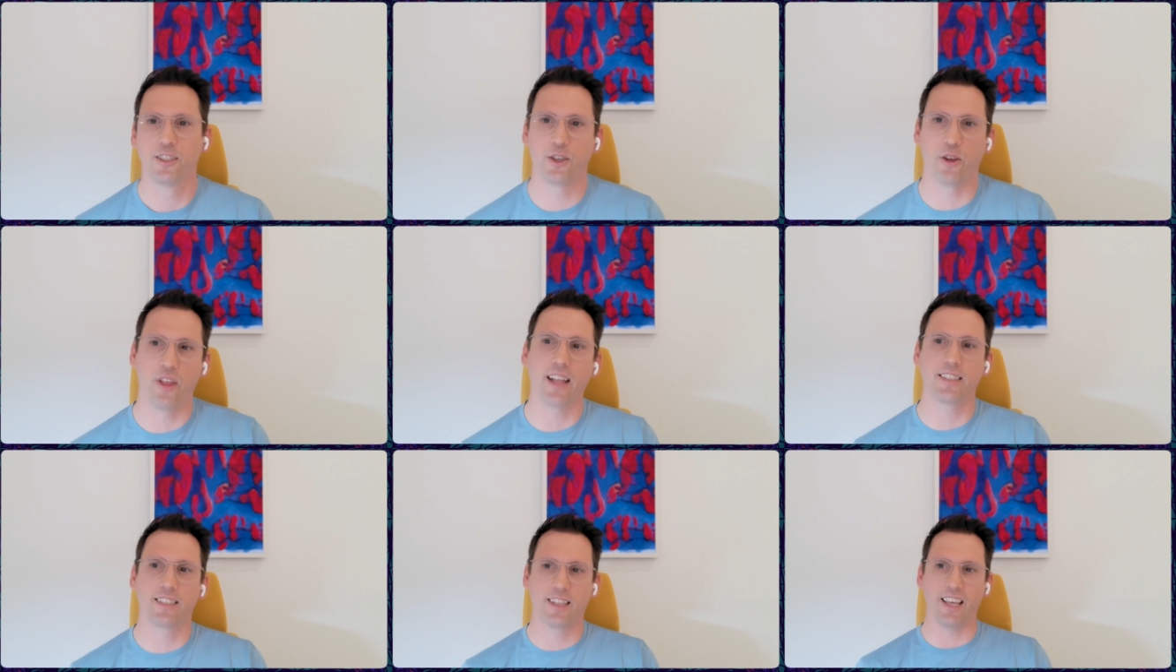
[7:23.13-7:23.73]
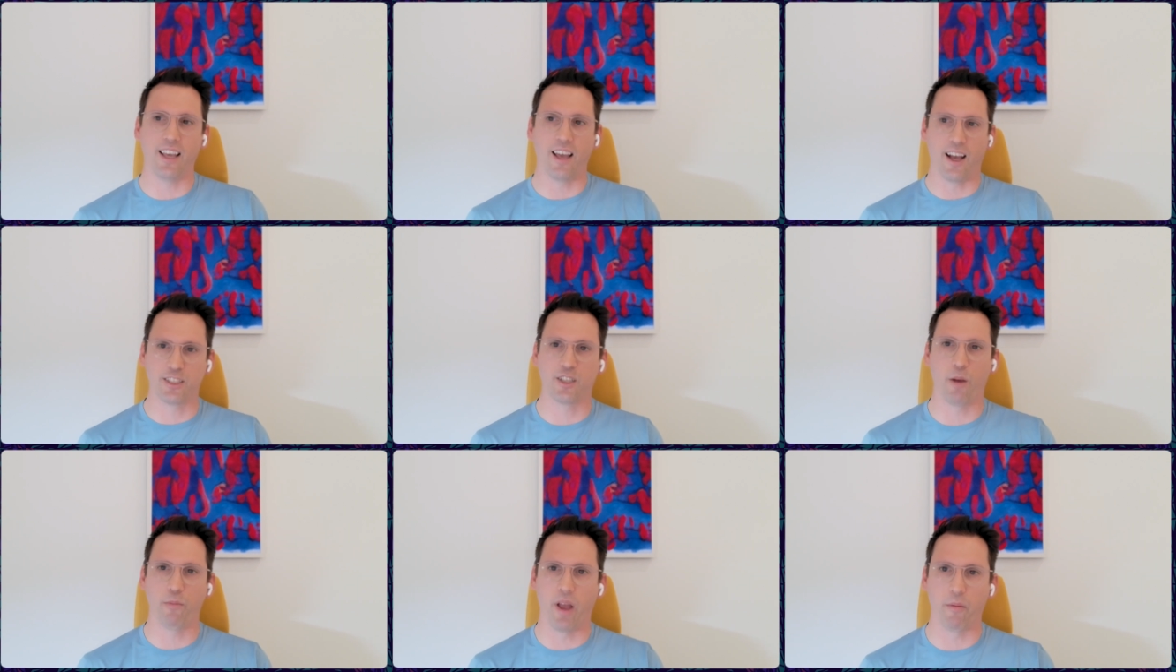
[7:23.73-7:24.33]
So that's the
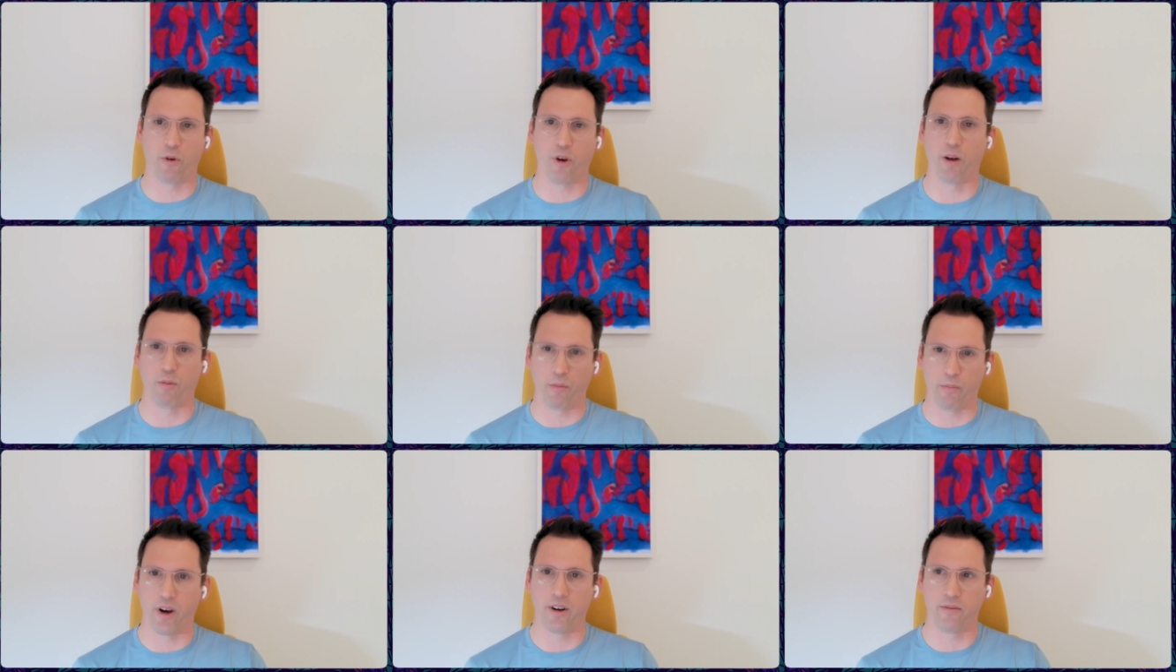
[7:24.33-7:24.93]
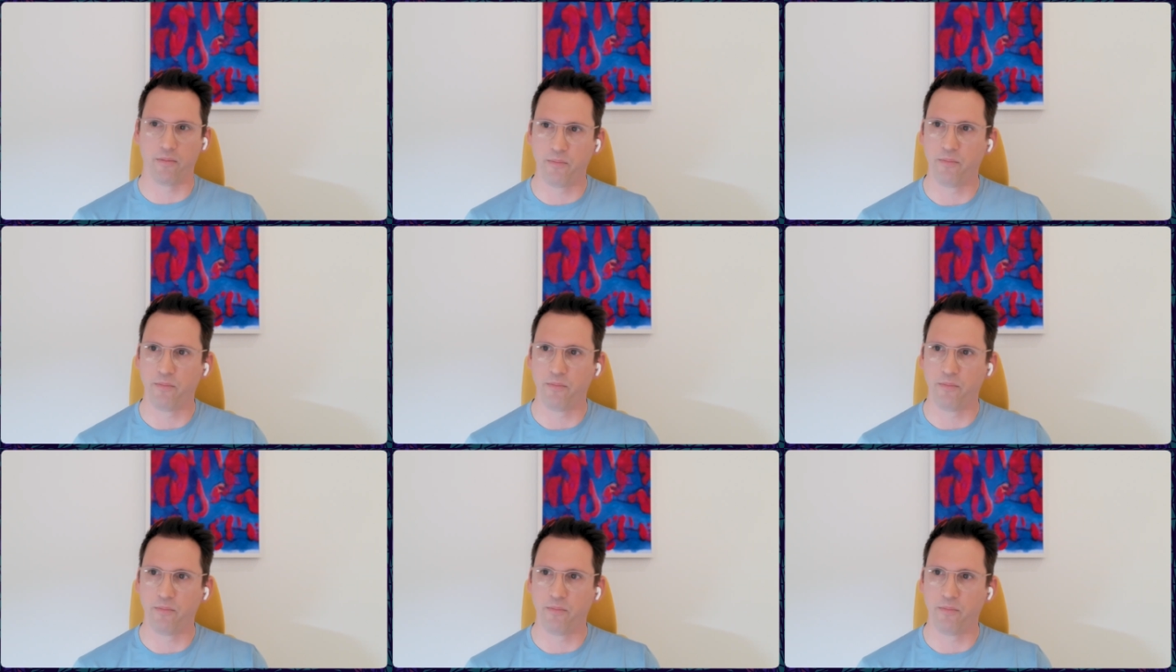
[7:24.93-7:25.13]
subgame credible part.